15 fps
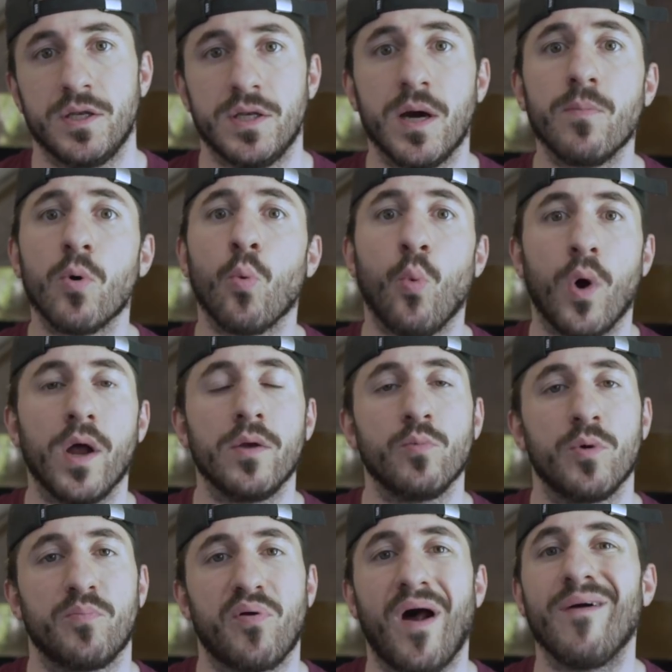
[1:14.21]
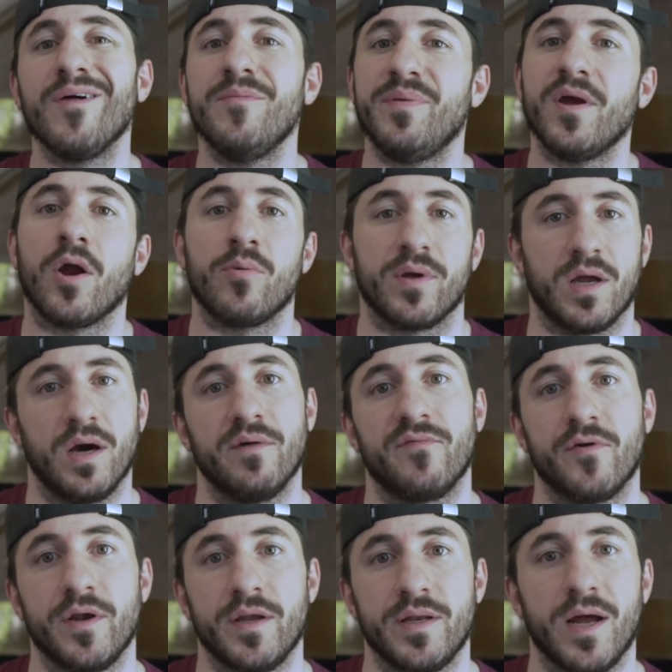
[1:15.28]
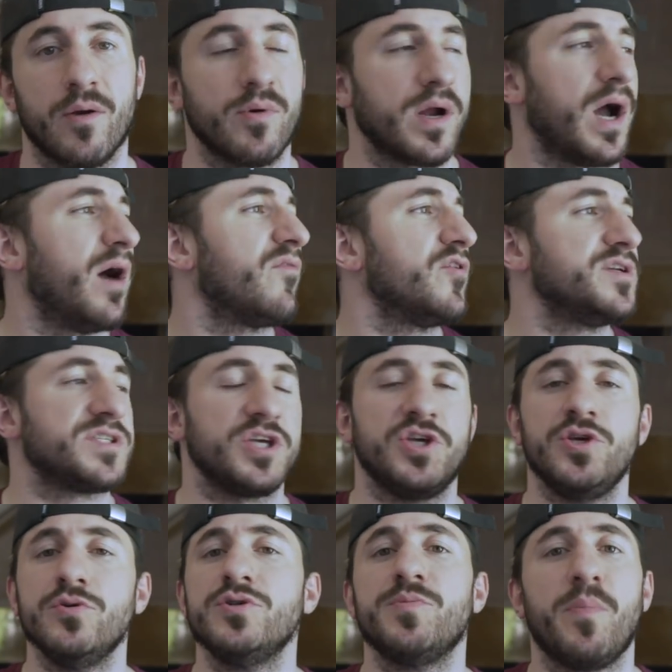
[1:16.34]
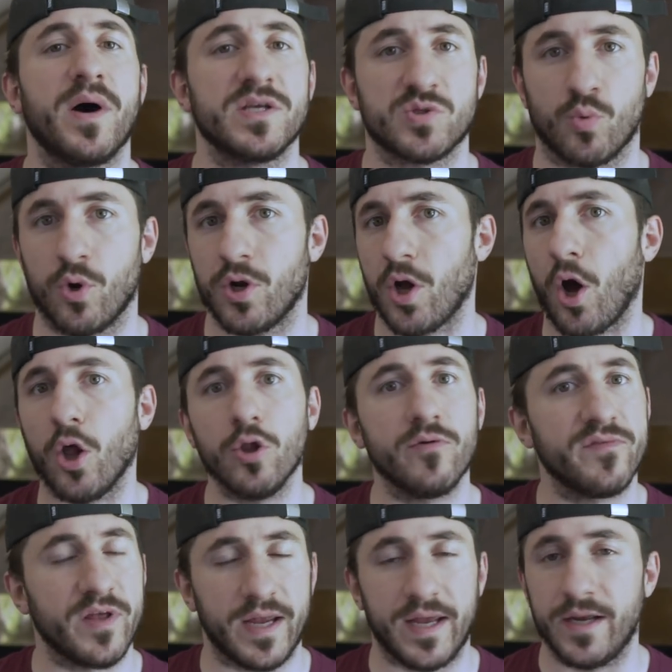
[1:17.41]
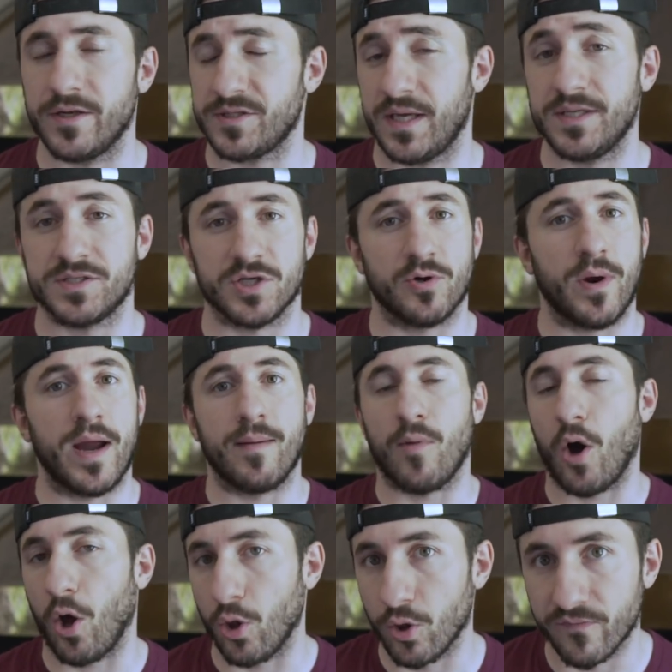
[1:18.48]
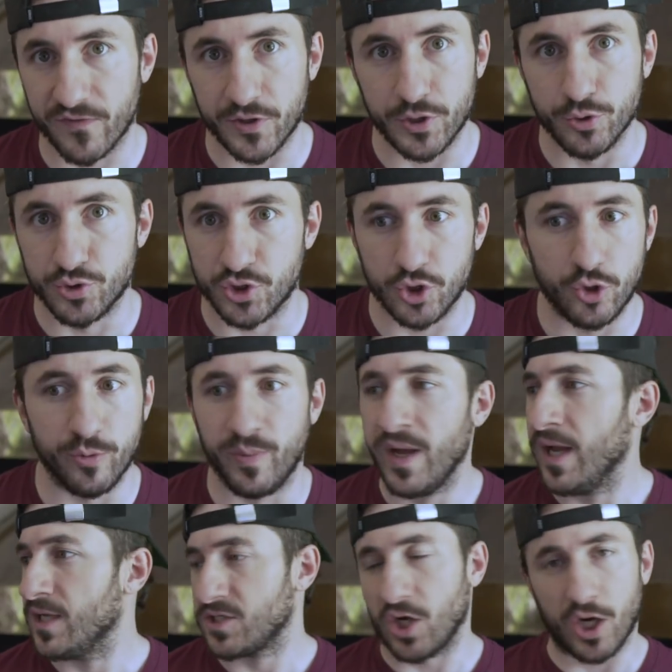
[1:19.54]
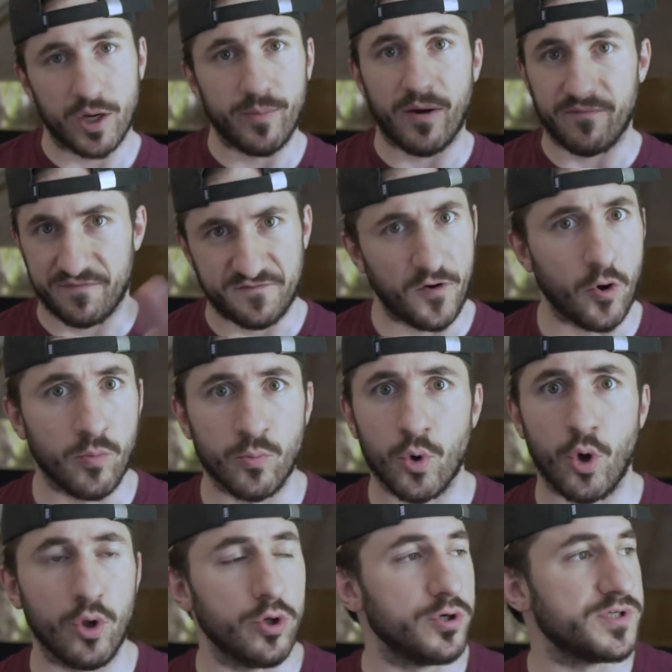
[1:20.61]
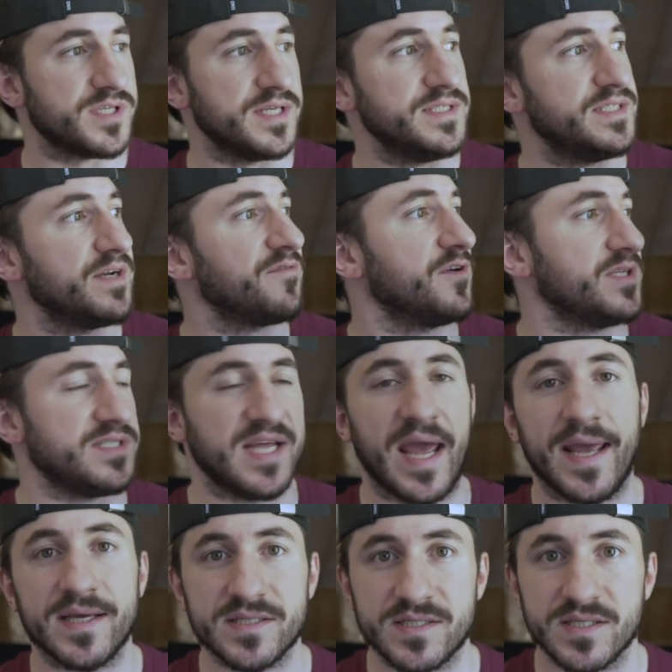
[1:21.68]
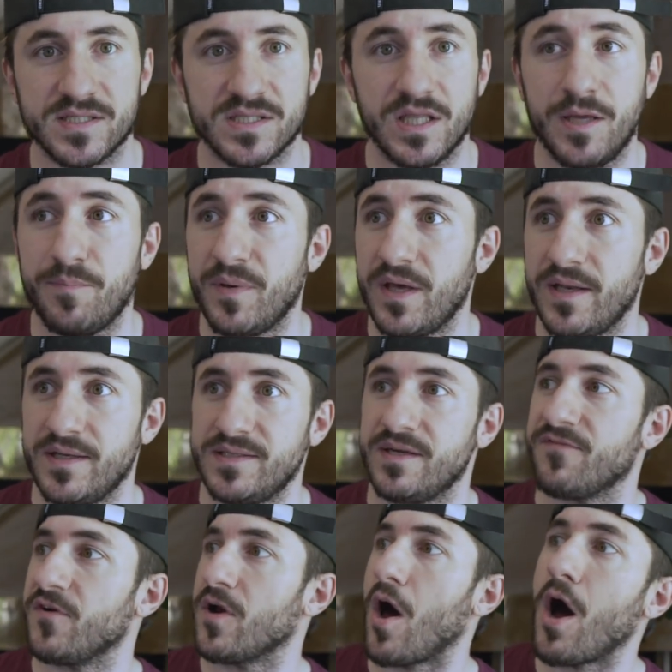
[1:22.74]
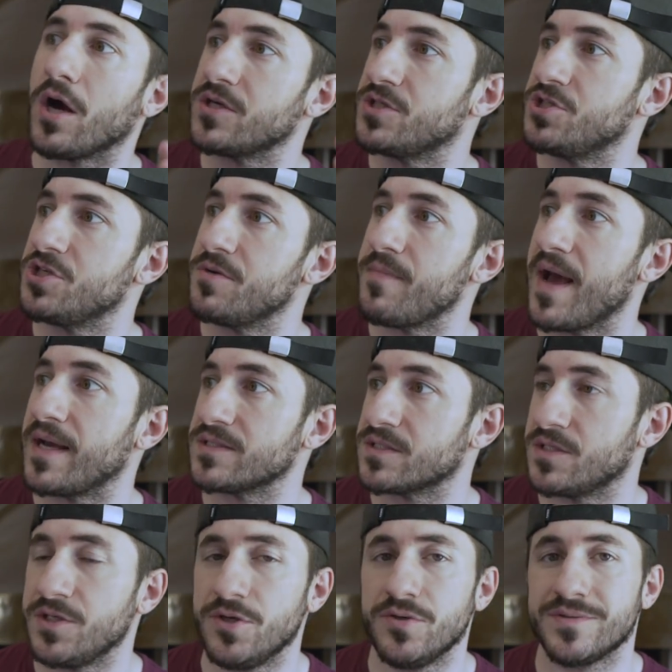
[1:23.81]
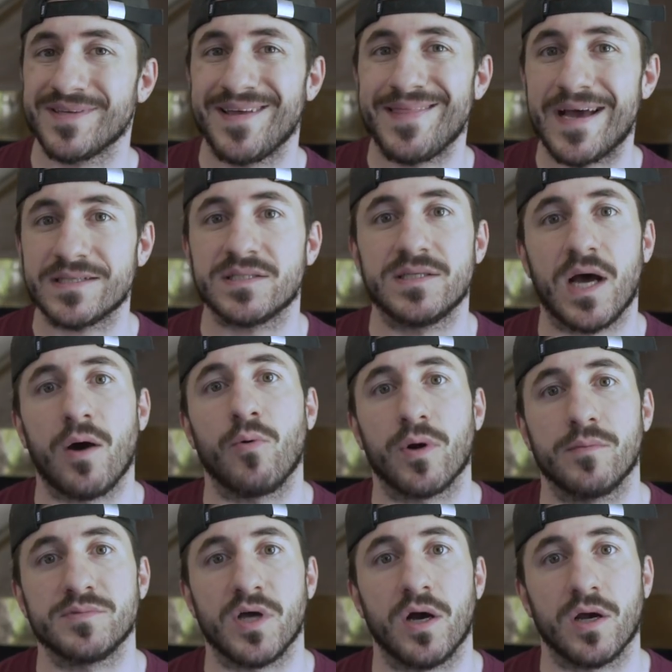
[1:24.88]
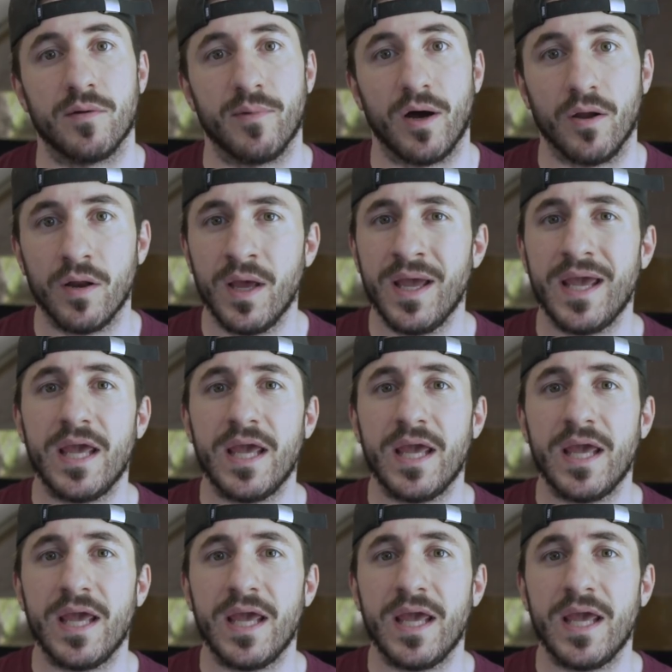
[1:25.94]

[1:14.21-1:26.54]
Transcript: Number one would probably be our recovery. Now, recovery is a huge buzzword all over the Instagram, all over YouTube, talking about foam rollers and different tanks to sleep in and different oxygen masks to use, and that's not what I'm talking about.